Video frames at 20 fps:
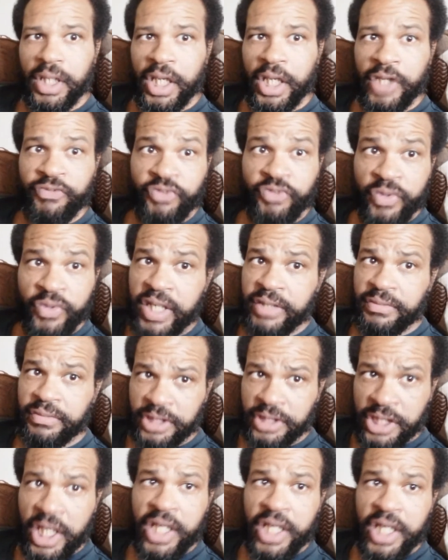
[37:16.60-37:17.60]
If you had
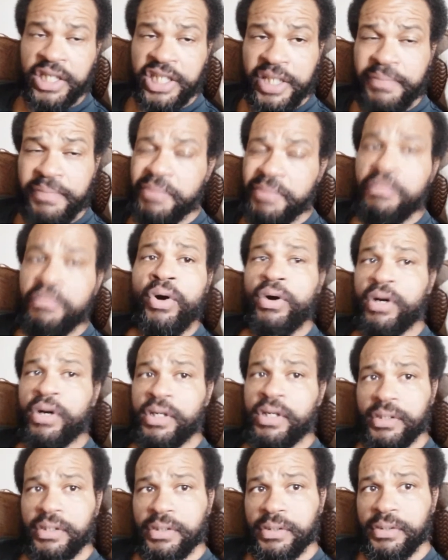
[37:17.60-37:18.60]
done a little bit
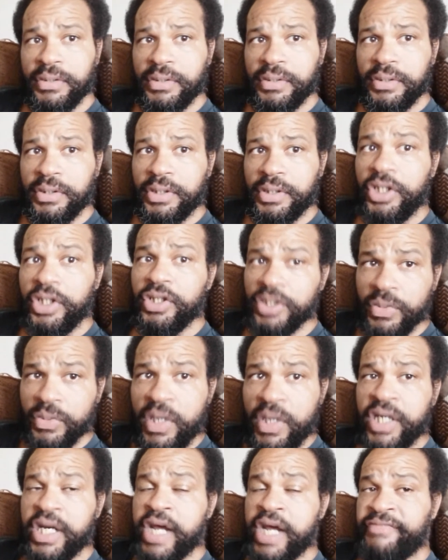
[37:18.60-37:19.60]
more, you'd have
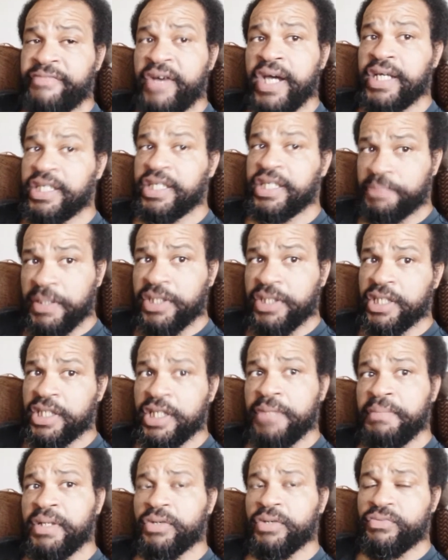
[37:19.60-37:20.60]
won that fight, especially
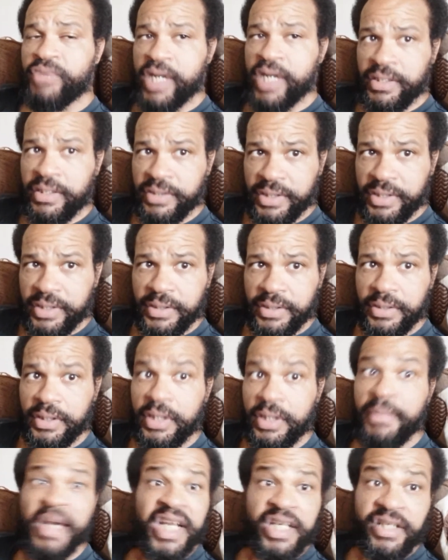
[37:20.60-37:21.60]
in the middle rounds.
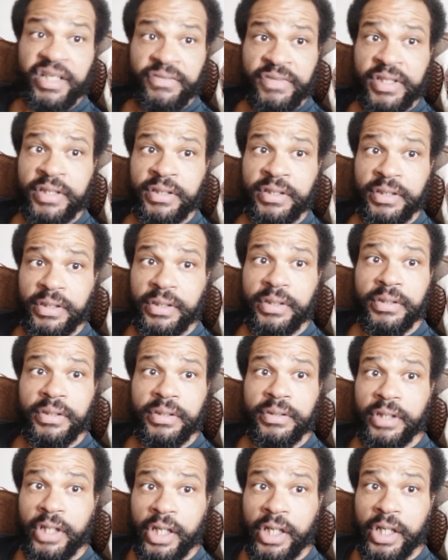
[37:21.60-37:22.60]
You might even
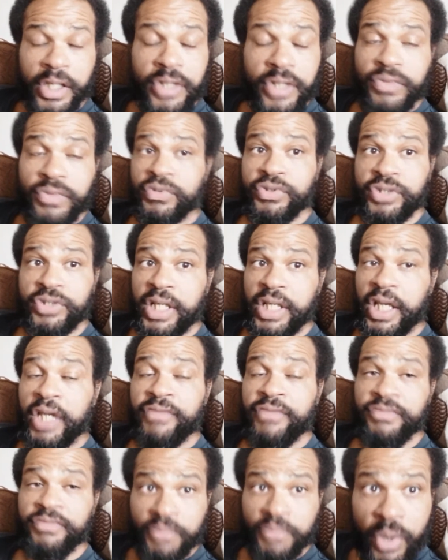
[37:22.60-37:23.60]
hurt Usyk
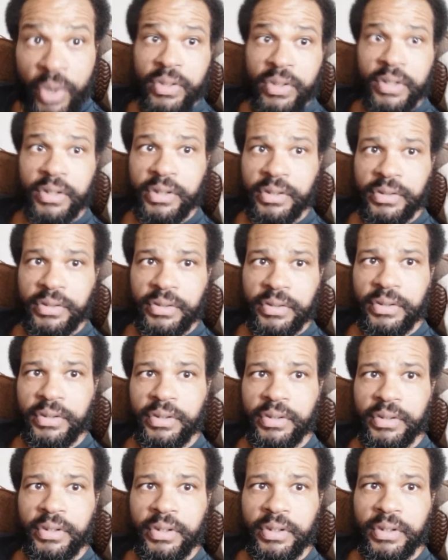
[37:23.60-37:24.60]
even more,
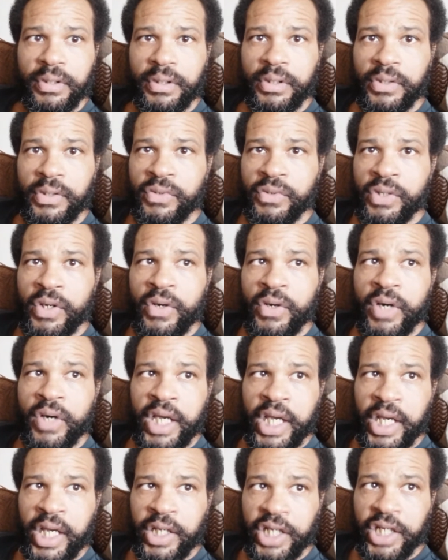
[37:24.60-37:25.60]
you know,
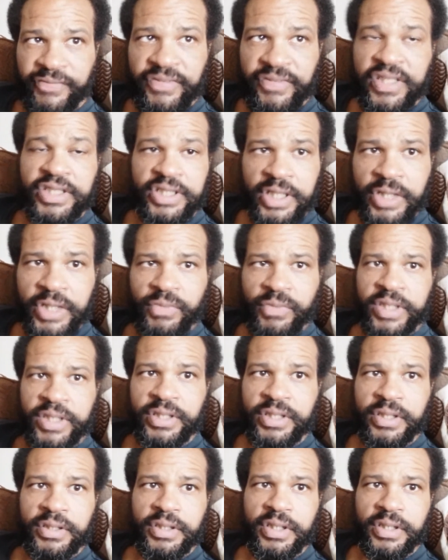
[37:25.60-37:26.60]
and convincingly
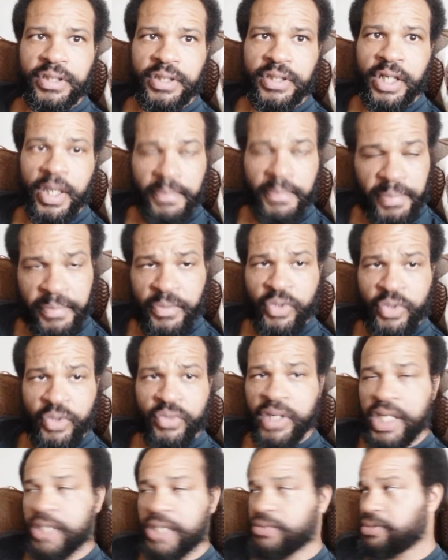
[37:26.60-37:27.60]
win a couple
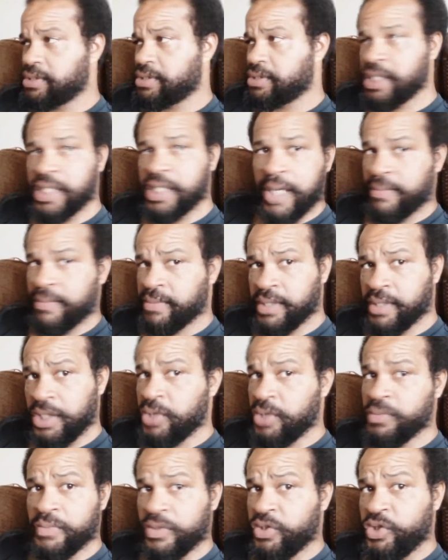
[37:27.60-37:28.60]
more rounds, and
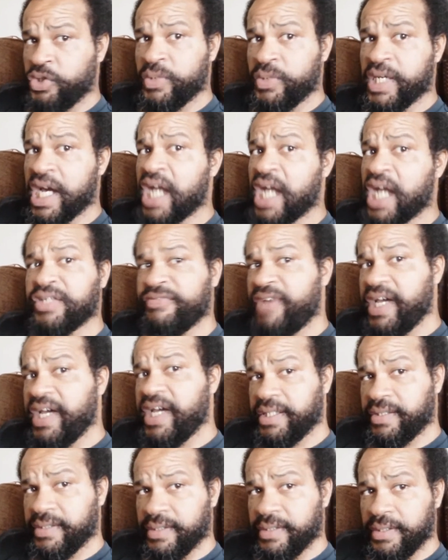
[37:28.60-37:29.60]
you you'd have got the fight.